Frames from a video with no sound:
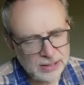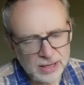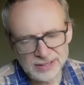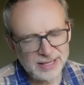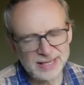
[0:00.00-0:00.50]

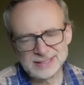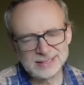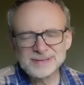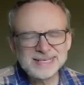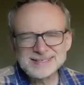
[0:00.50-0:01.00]
okay
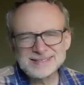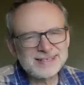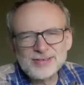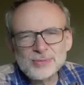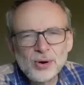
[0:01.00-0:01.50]
to be,
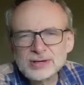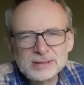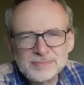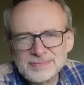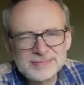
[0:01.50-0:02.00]
if you want
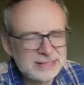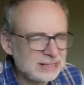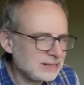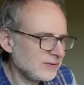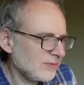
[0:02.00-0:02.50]
to
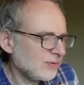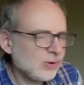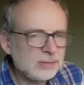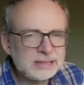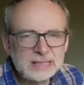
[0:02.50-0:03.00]

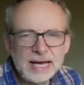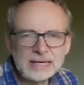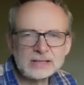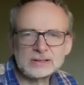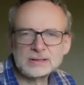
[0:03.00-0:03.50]
be
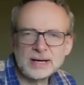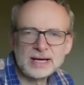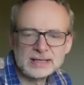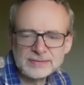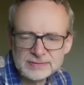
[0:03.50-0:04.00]
technical
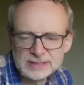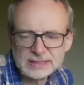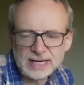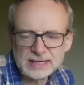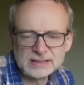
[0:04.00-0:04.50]
about it,
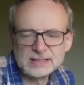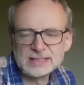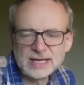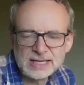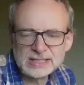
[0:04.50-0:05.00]
Saturn
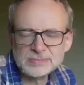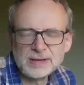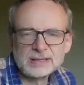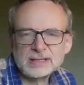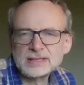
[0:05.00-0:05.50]
is
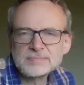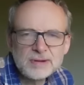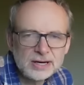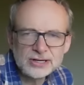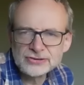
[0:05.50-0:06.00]
aspecting the
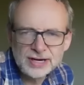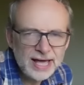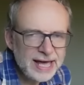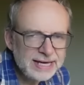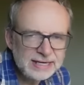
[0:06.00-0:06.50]
Mercury
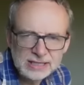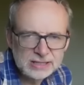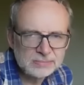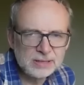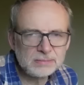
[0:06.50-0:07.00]

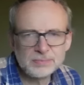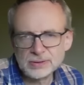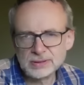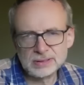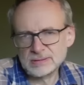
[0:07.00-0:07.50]
Hades
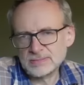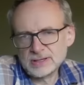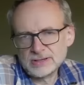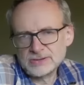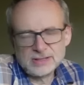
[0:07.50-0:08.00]
midpoint.
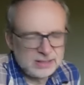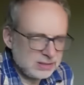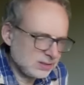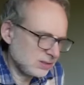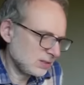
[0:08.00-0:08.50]
Mercury
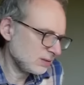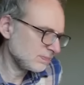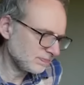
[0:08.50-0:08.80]
is